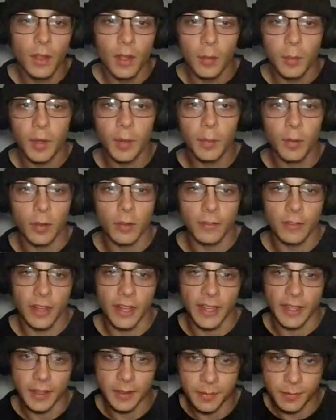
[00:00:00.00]
People
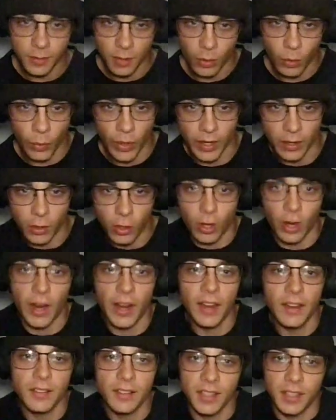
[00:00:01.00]
have, went
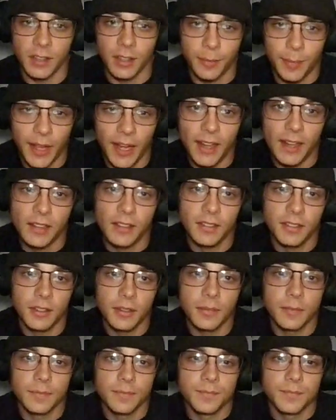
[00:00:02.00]
crazy in the
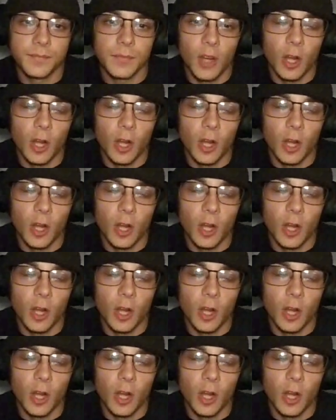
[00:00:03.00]
past.